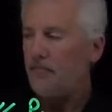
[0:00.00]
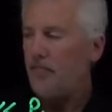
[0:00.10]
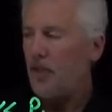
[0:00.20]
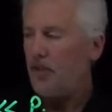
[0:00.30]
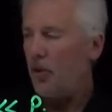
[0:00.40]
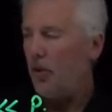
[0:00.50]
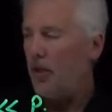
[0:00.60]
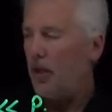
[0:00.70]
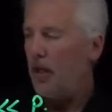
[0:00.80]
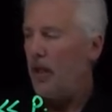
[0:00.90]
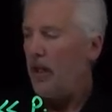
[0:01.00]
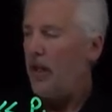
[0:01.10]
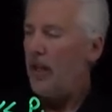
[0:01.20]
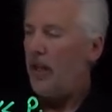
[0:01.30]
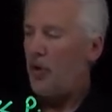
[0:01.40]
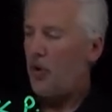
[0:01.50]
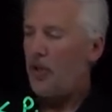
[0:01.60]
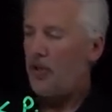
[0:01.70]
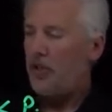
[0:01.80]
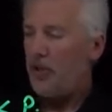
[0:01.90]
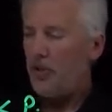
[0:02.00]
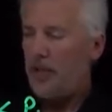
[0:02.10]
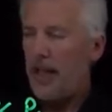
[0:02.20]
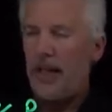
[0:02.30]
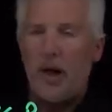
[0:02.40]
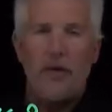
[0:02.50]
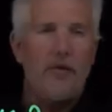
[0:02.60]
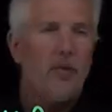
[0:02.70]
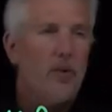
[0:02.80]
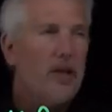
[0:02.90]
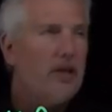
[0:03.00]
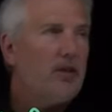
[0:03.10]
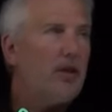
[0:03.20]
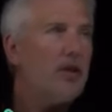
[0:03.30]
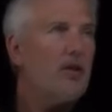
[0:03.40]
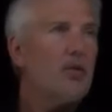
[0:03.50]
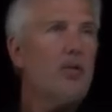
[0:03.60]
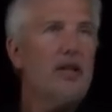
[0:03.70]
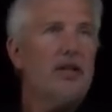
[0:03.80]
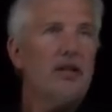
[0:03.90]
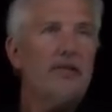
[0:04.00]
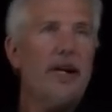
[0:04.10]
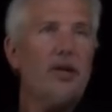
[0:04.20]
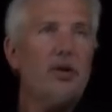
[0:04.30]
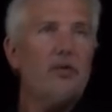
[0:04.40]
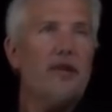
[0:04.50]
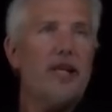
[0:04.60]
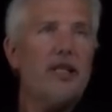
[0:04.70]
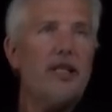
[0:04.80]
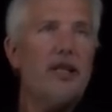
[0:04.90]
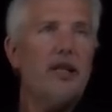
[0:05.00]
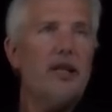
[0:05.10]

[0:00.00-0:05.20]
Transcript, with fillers: So in order to use that, however, we need to know what is the value of kt.